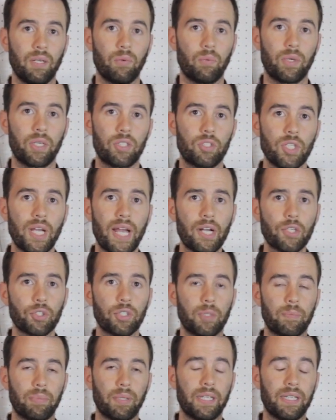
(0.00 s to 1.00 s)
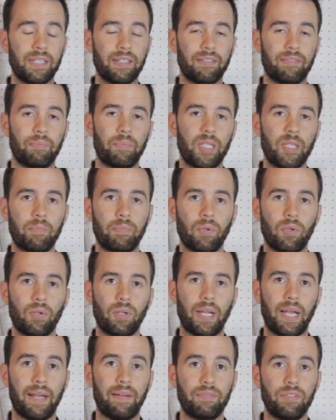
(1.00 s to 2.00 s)
which actually plenty of
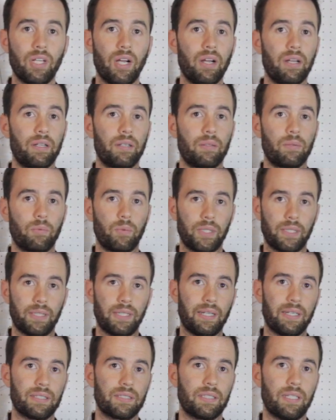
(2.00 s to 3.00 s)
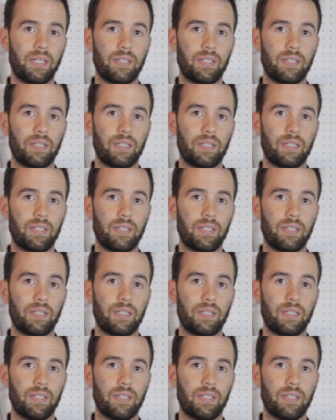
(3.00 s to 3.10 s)
people have done with this,